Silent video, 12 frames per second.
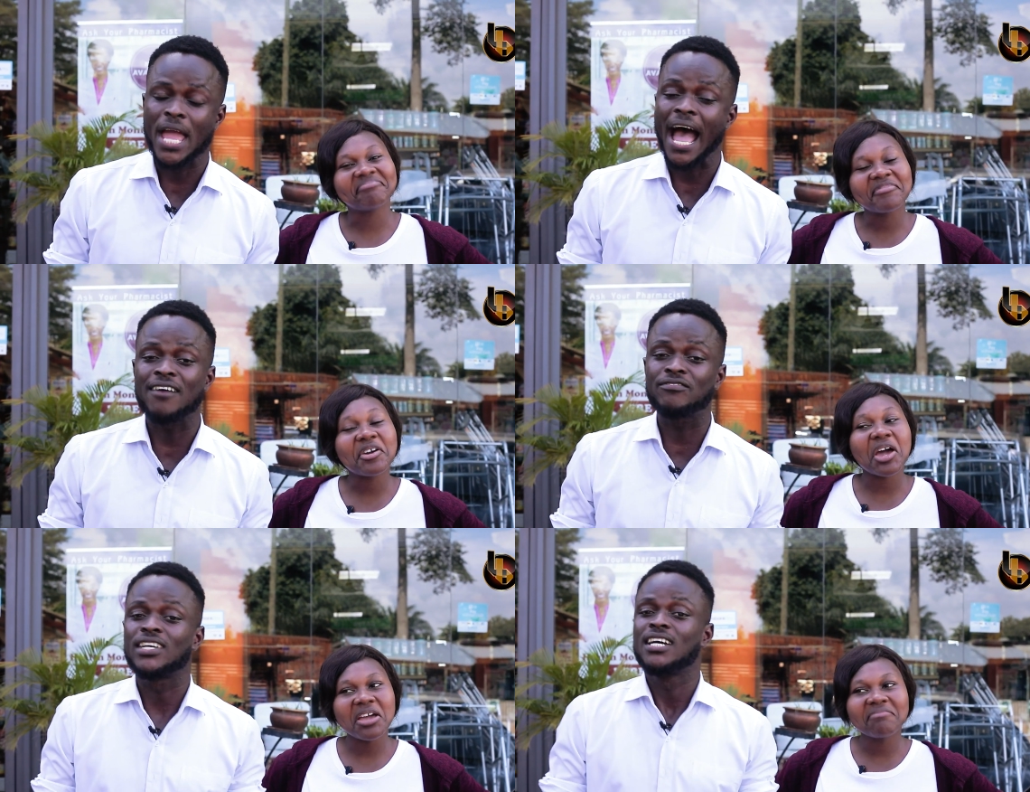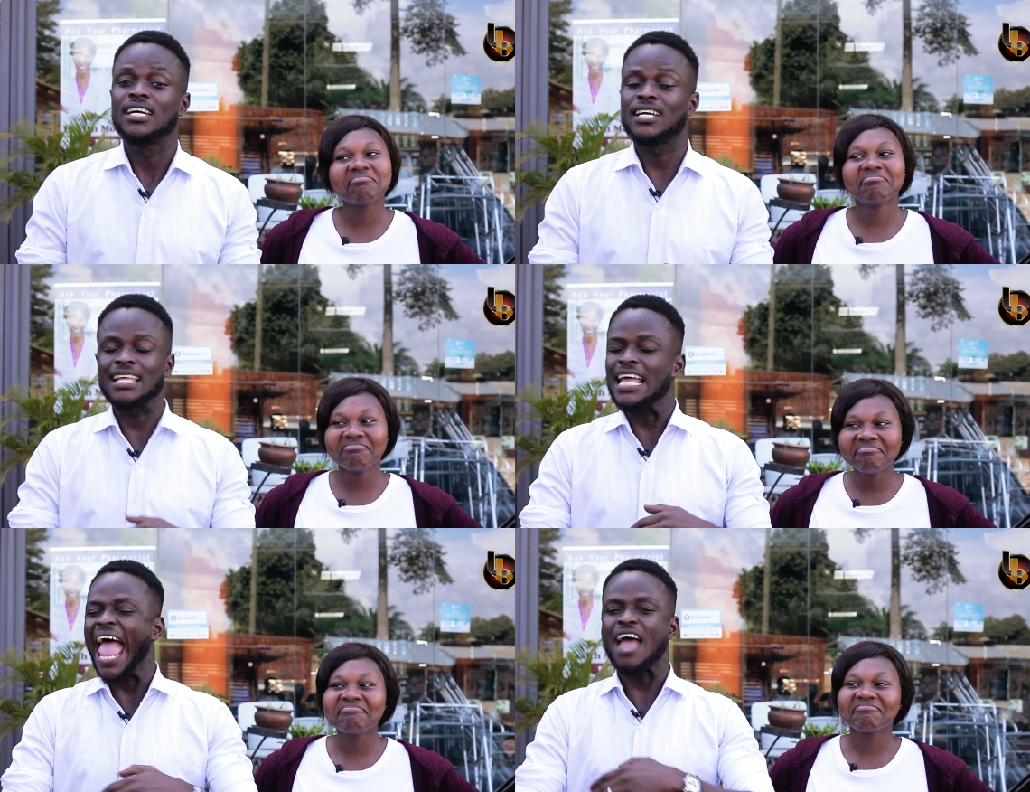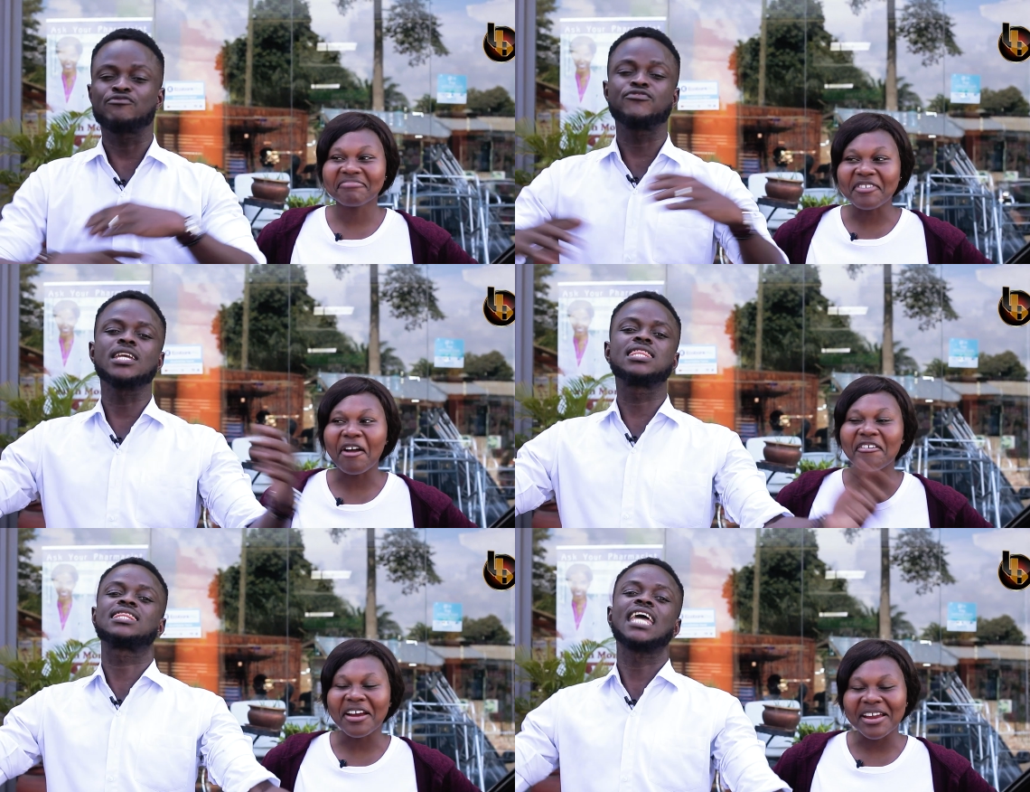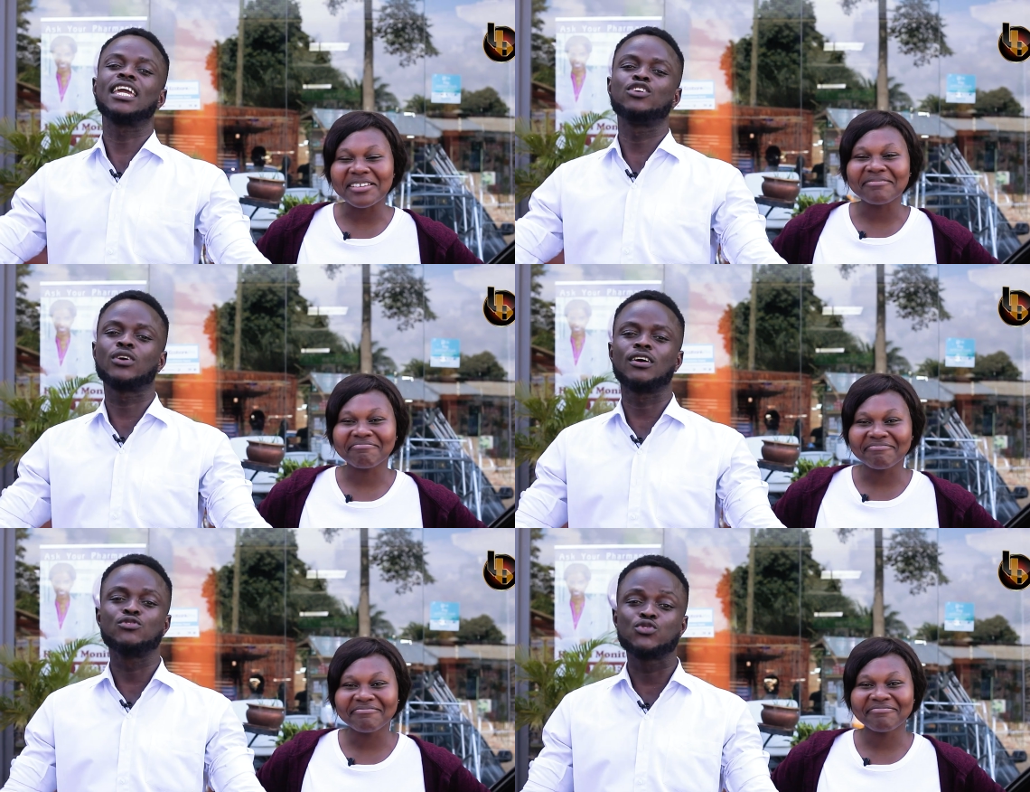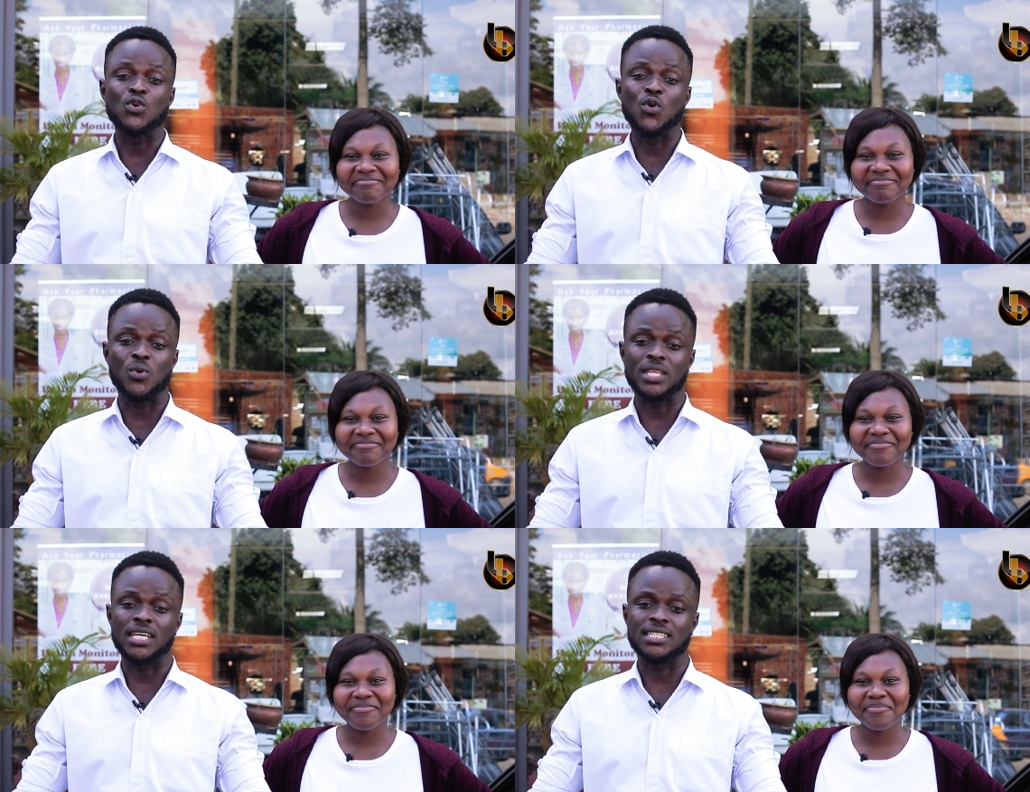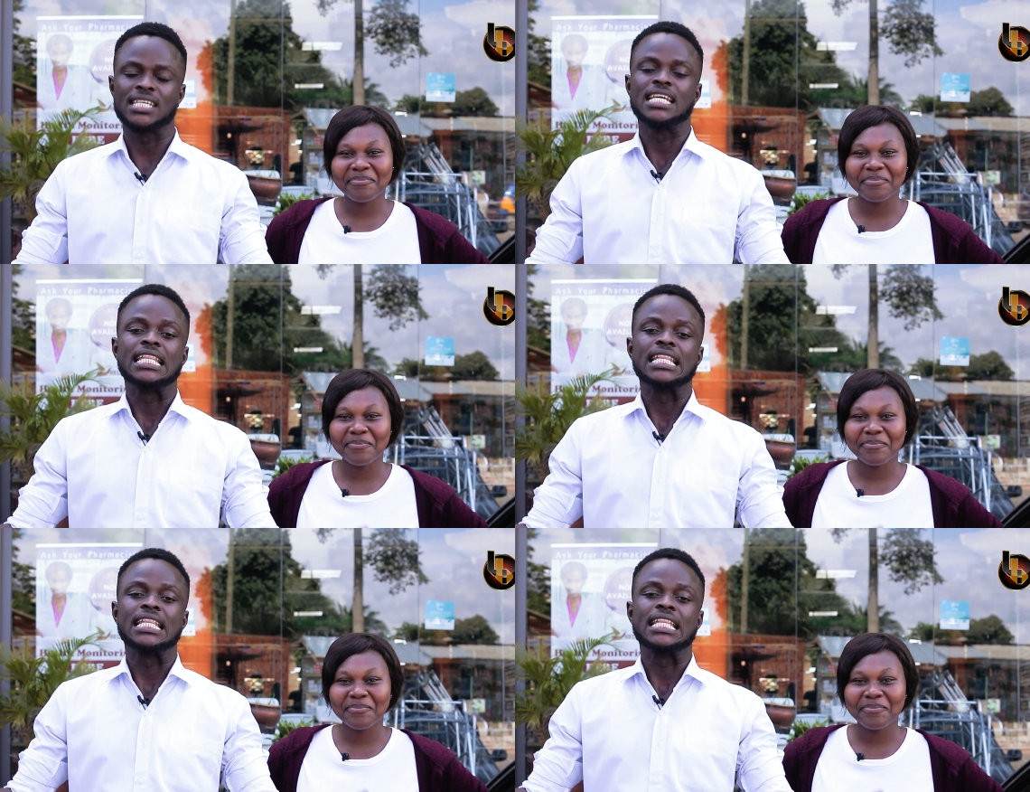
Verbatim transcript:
Speaker 1: We have everything you can do with it.